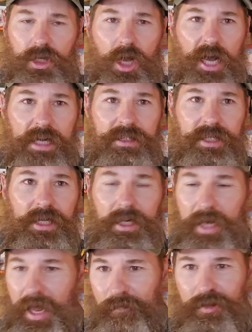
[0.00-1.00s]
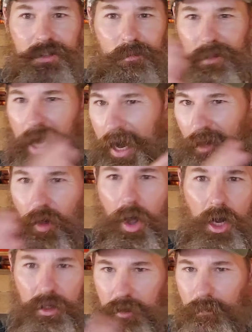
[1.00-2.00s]
content and having some
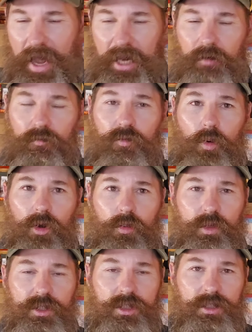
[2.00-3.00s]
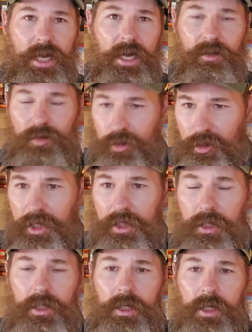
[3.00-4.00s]
dialogue, the back and forth, which is kind of good
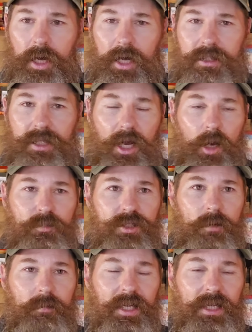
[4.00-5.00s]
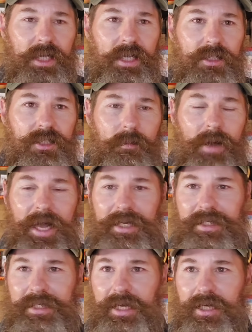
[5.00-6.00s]
uh, to help cement in some
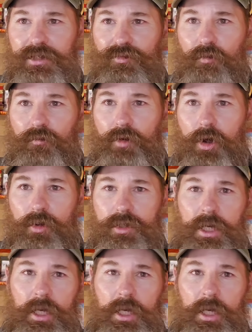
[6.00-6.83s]
ideas for folks.